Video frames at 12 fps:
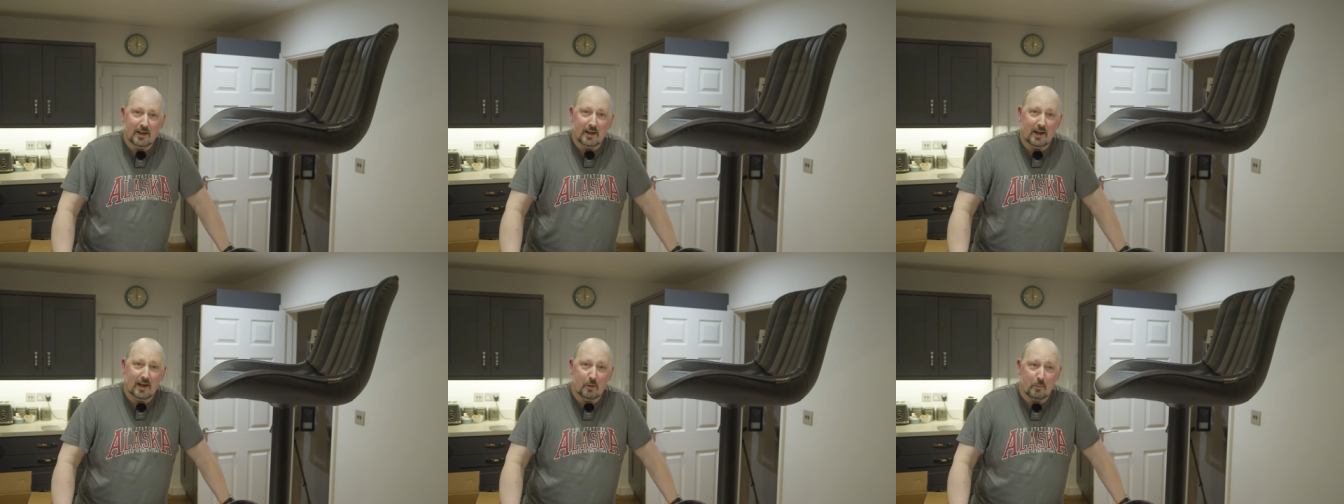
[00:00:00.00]

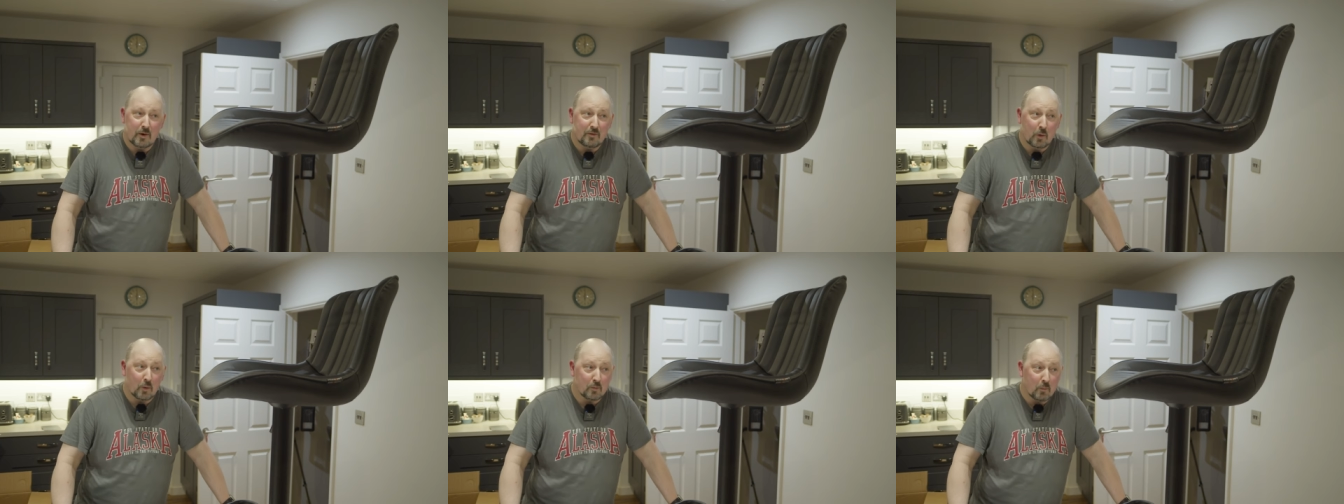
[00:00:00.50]
but if
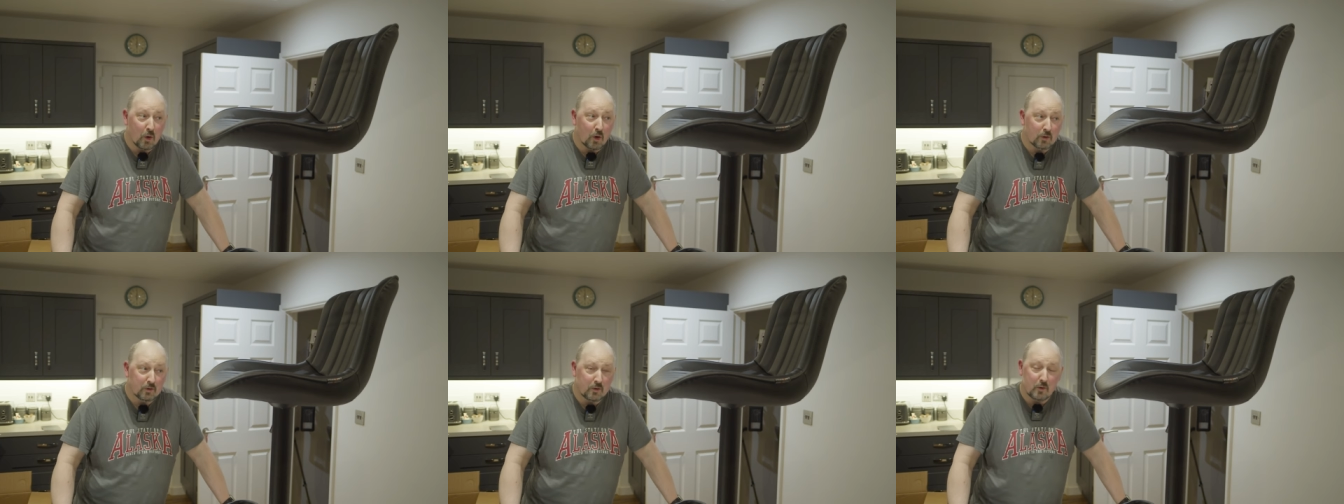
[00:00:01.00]
you want
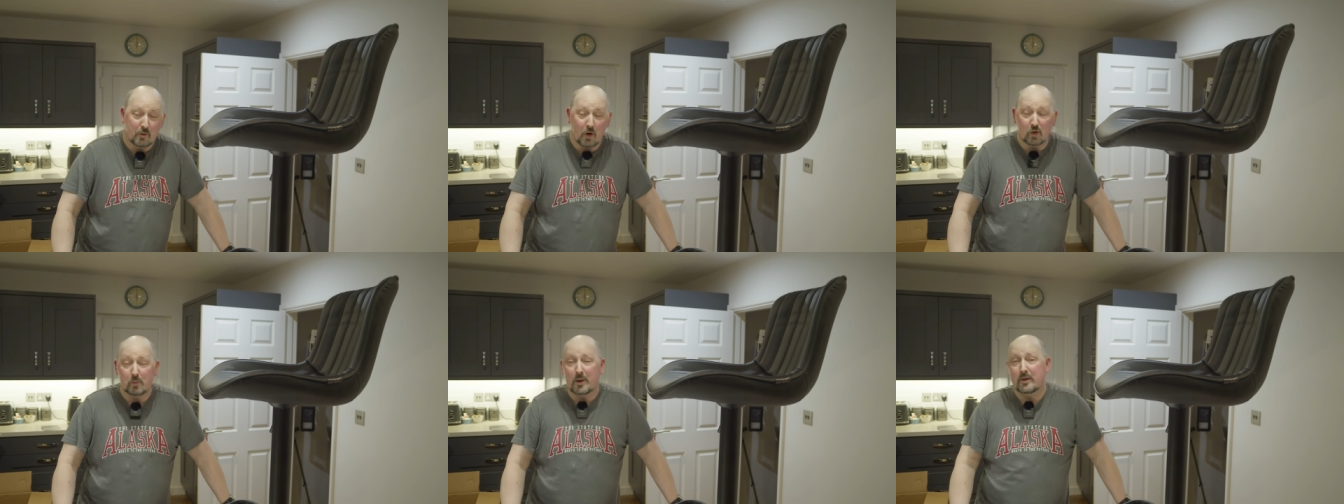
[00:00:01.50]
more to do with
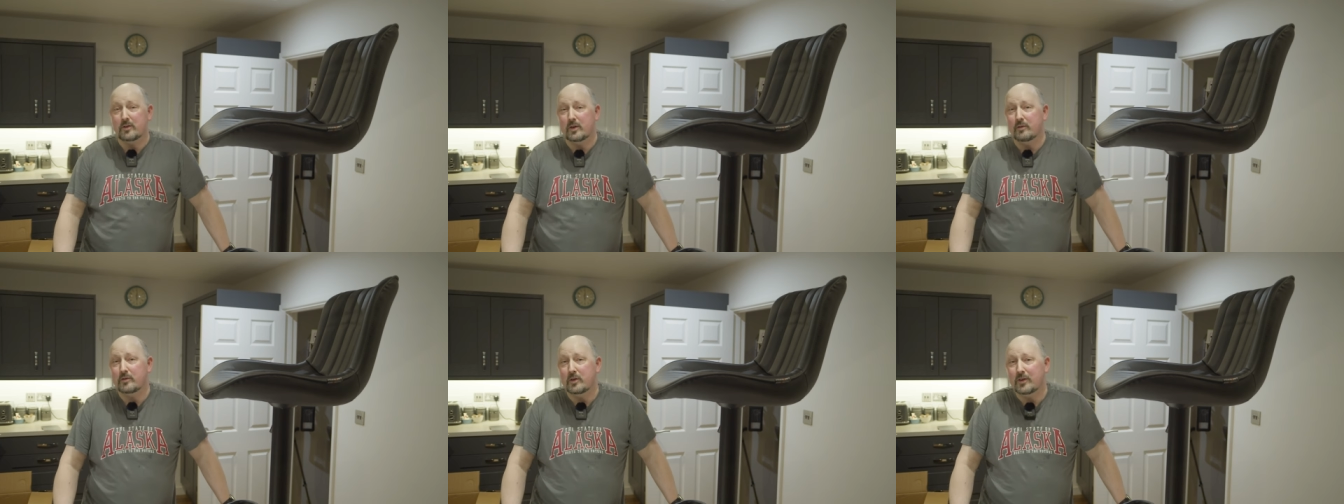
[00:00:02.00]
cosplay and
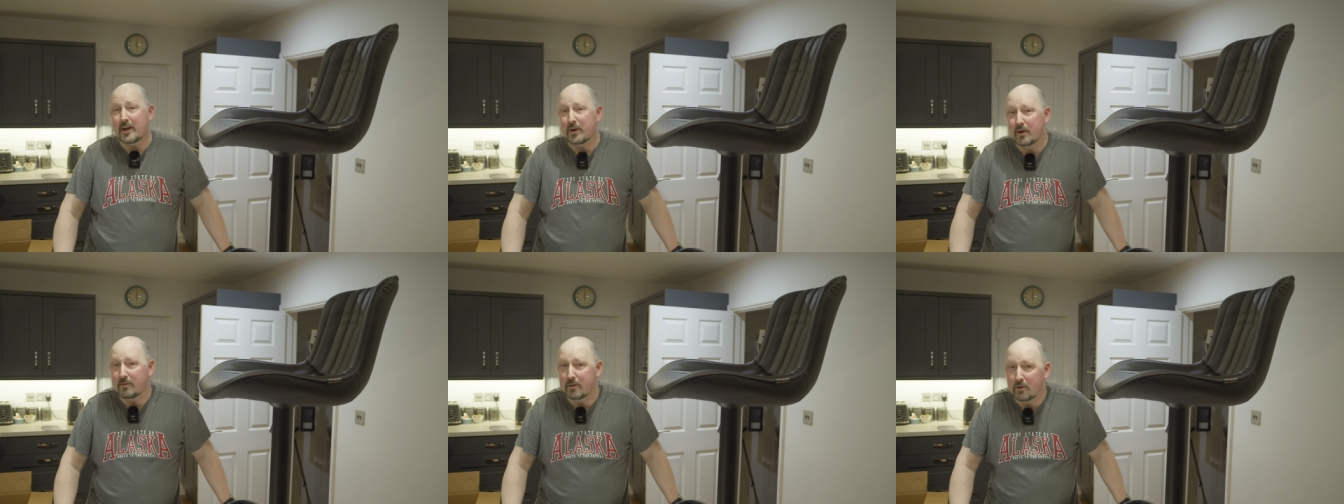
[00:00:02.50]
stuff, just head
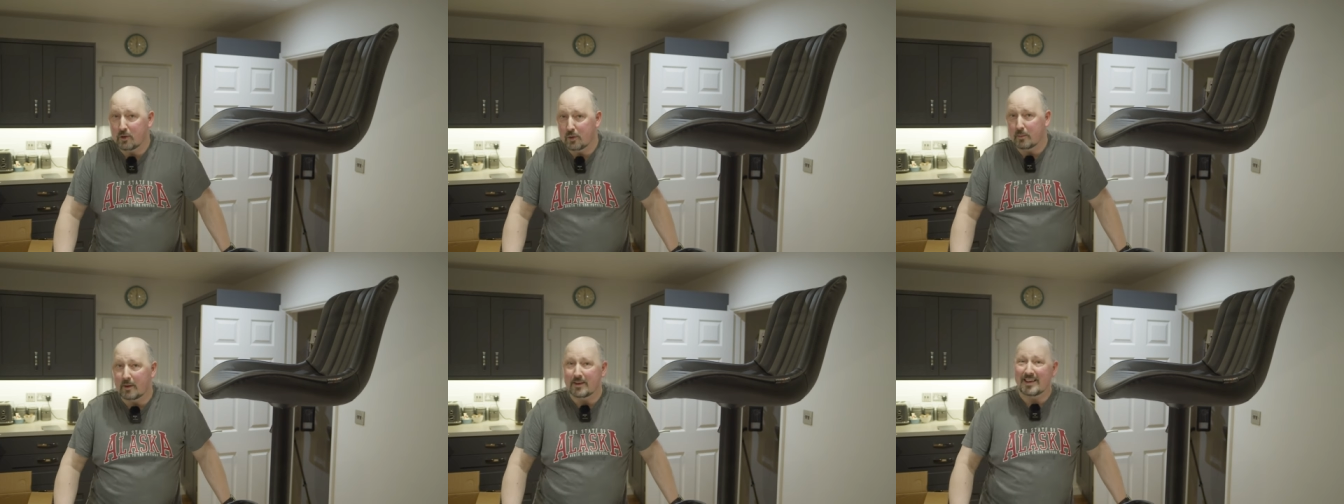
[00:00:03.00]
over to
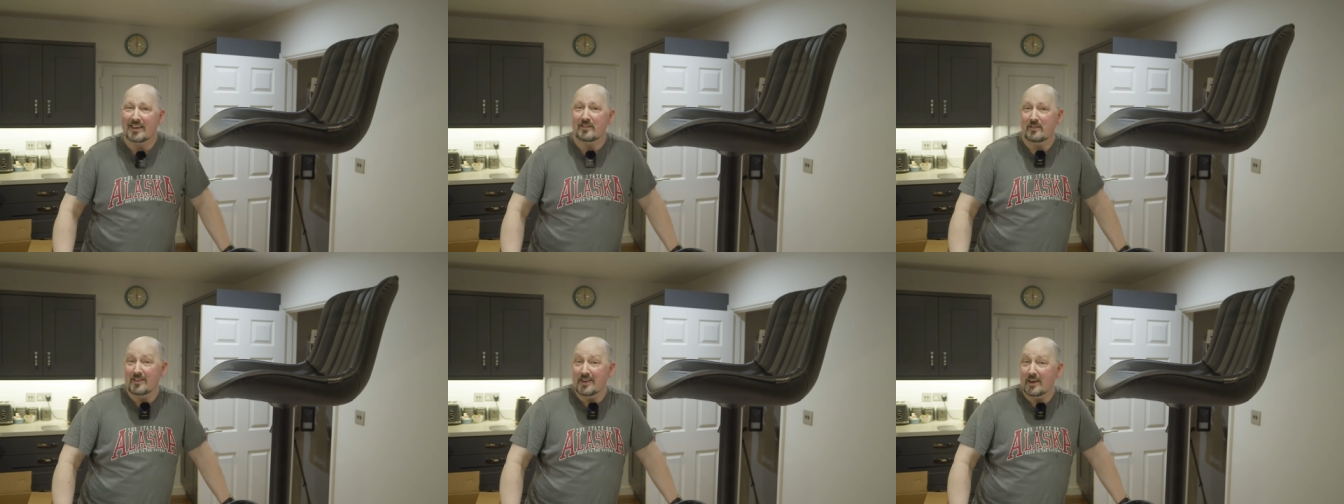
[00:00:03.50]
my
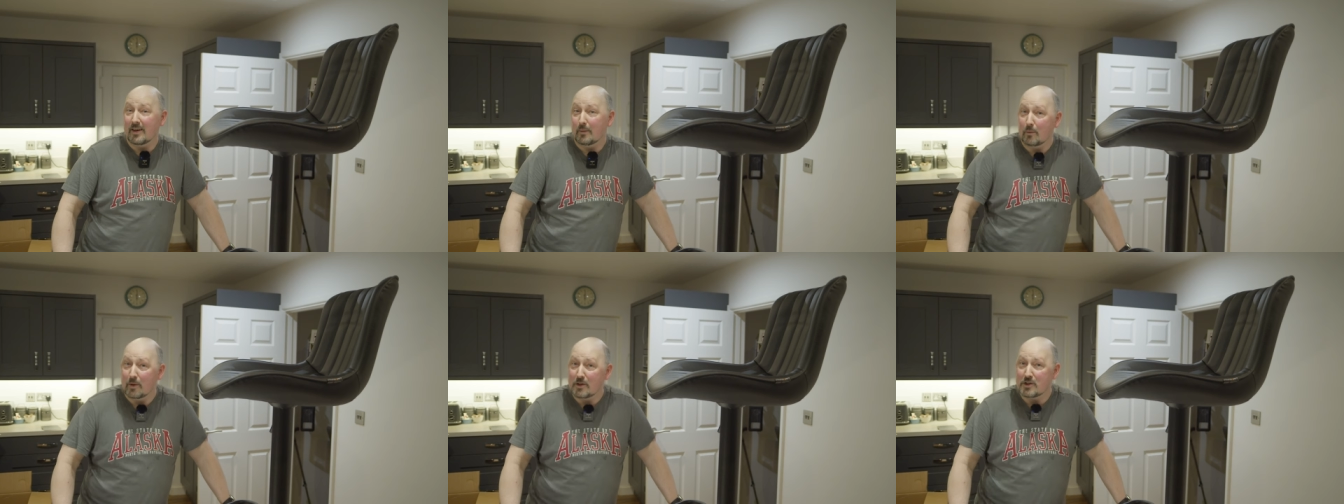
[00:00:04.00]
Dax79,
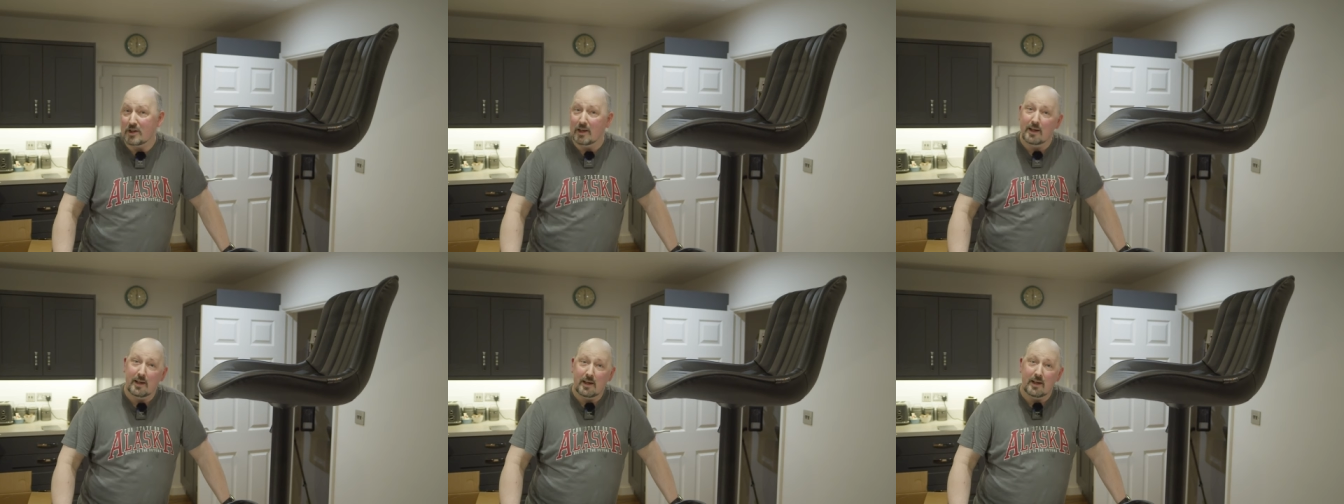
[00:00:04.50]
which
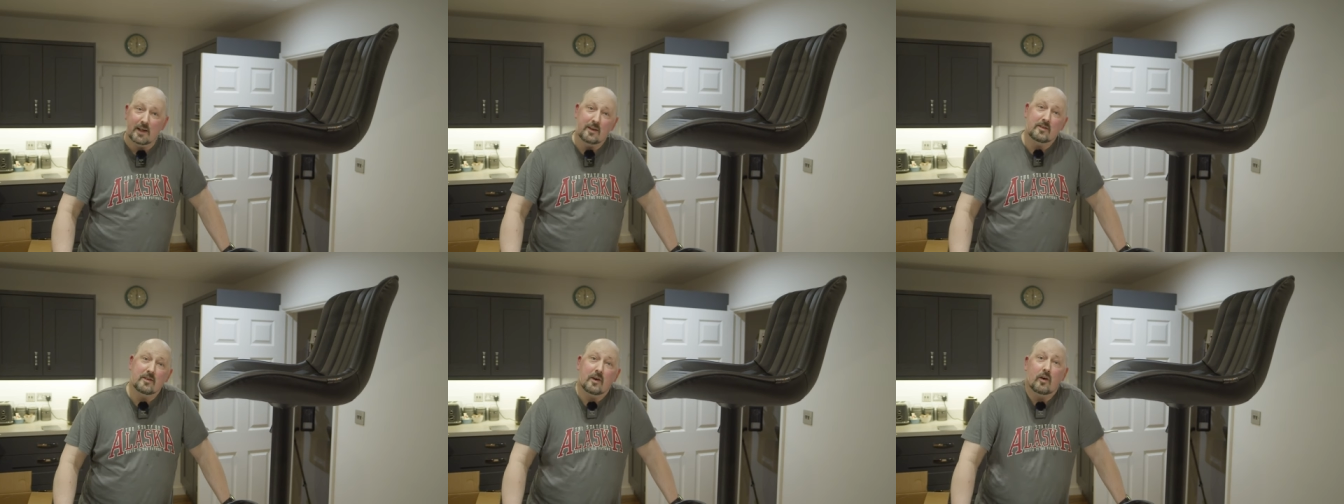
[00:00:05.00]

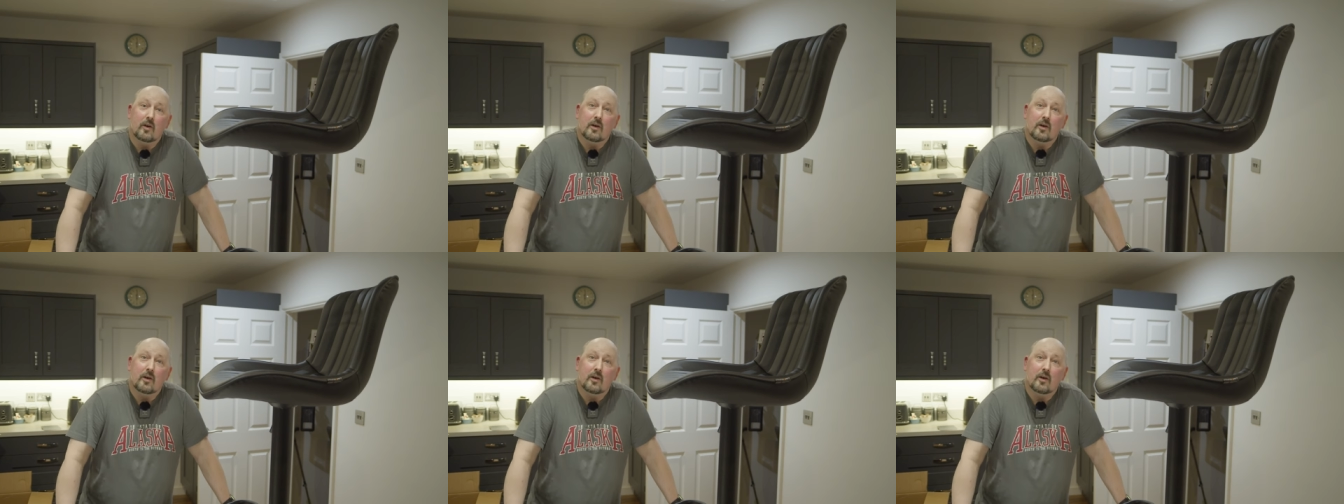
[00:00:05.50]
is